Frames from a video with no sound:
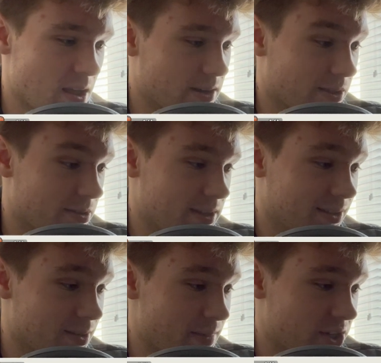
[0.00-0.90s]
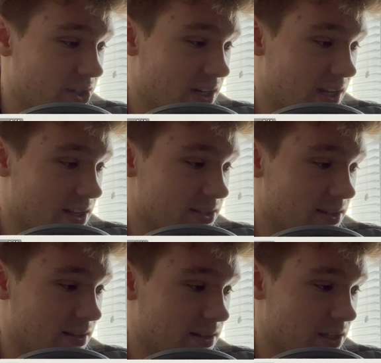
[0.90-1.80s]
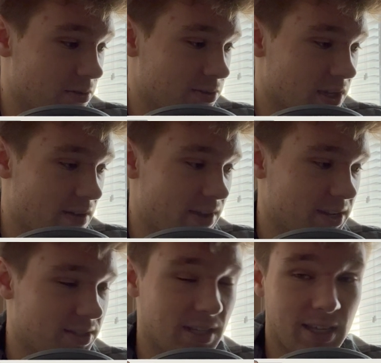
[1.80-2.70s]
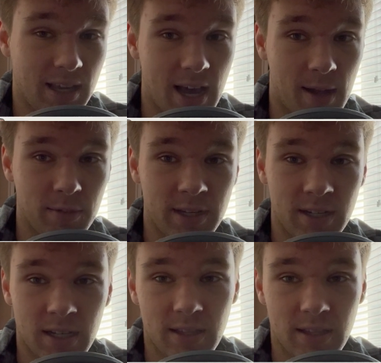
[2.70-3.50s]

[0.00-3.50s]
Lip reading: Another thing to mention is the use of a sneaky goblin.